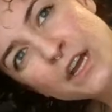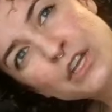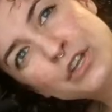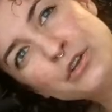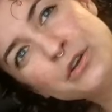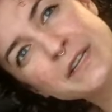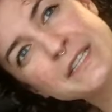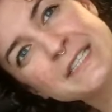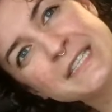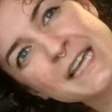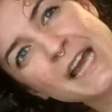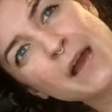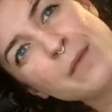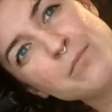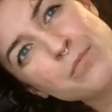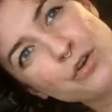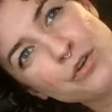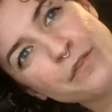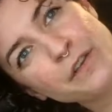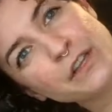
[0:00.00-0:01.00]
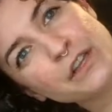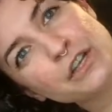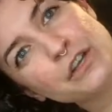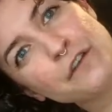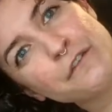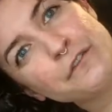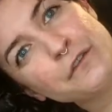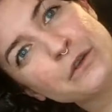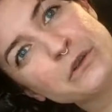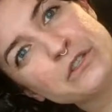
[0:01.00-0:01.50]
You can see I'm moving the
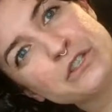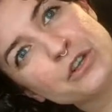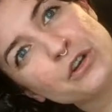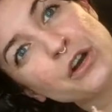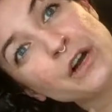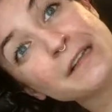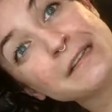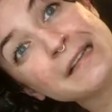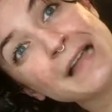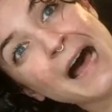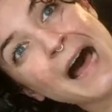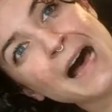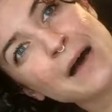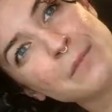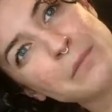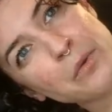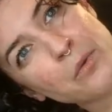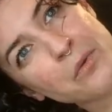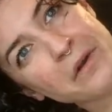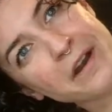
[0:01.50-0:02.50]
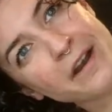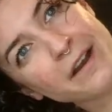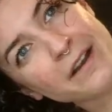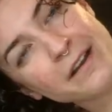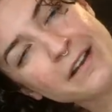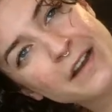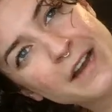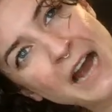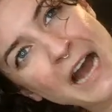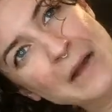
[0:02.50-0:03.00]
diffuser a lot more.
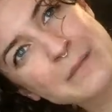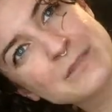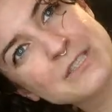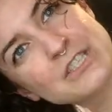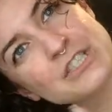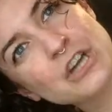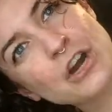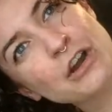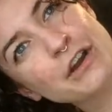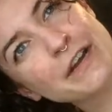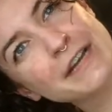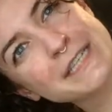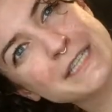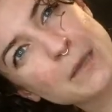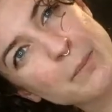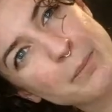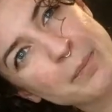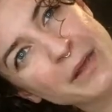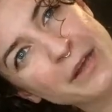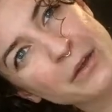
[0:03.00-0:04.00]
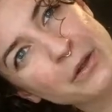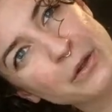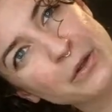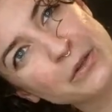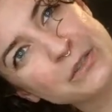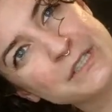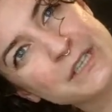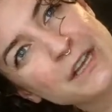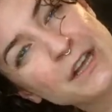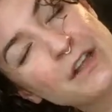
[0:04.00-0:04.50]
I'm starting to
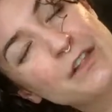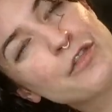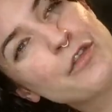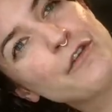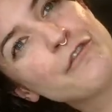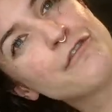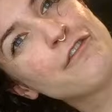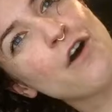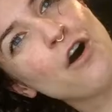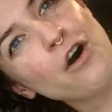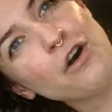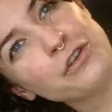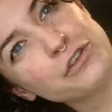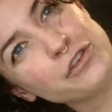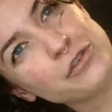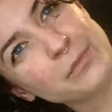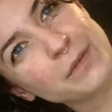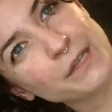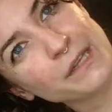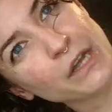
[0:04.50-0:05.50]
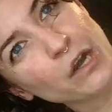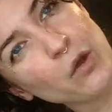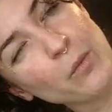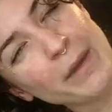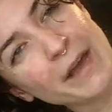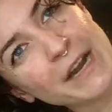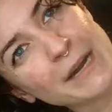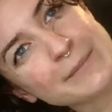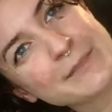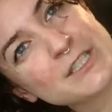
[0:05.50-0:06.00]
build the volume a little
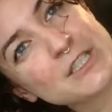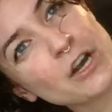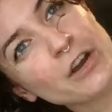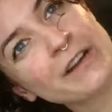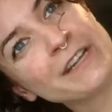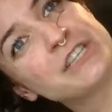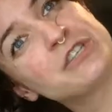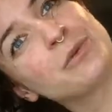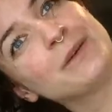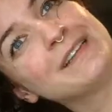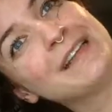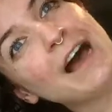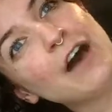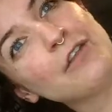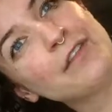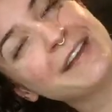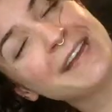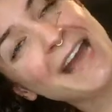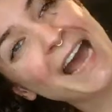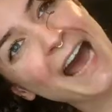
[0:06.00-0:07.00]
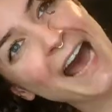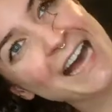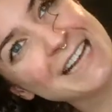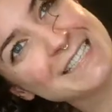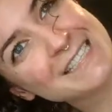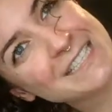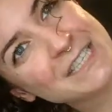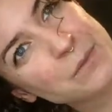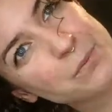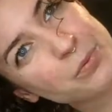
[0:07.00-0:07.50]
bit. I'm starting to allow the cast
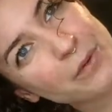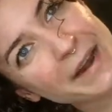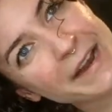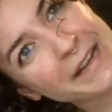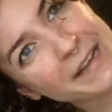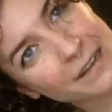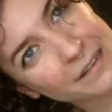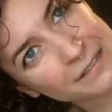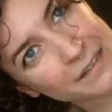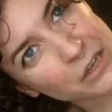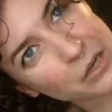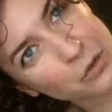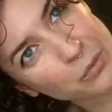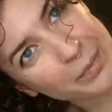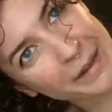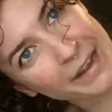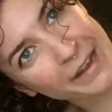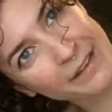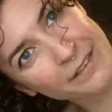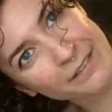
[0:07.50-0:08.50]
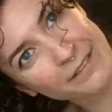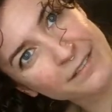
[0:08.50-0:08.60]
to break a little bit.